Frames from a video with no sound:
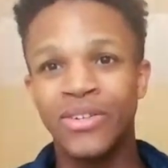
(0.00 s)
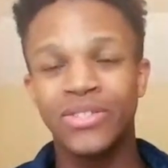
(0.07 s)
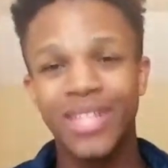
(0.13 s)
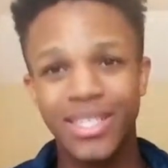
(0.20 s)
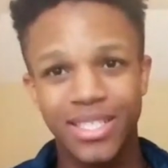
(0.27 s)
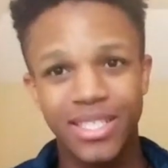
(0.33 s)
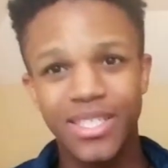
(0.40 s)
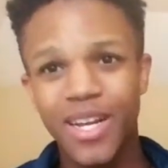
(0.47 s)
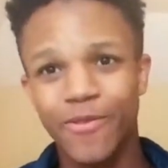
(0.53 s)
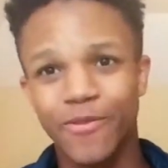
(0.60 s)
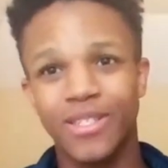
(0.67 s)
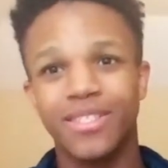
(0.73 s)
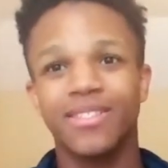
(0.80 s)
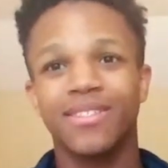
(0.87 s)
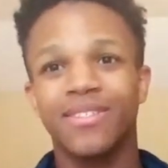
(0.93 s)
That's the
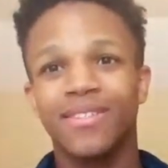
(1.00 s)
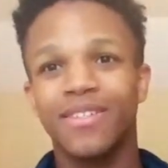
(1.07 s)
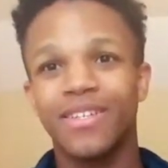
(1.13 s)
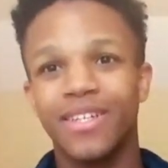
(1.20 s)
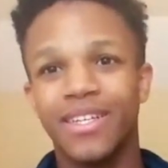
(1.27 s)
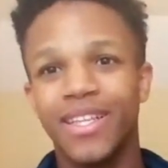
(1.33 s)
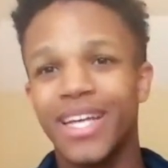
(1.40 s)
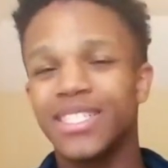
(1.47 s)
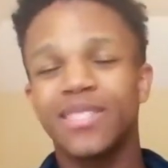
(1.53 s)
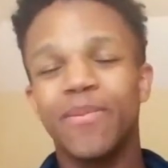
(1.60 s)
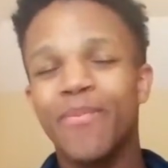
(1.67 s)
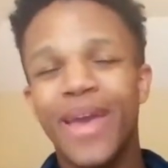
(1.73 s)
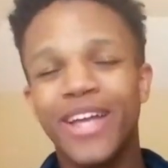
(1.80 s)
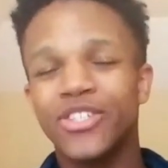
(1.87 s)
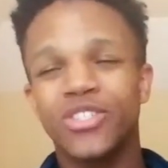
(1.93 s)
difference. That's the
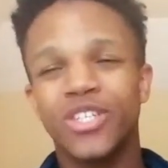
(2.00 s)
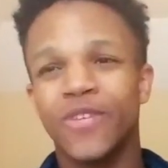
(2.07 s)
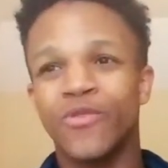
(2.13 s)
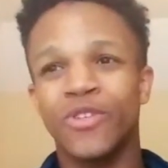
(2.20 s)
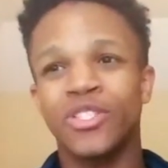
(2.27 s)
major difference,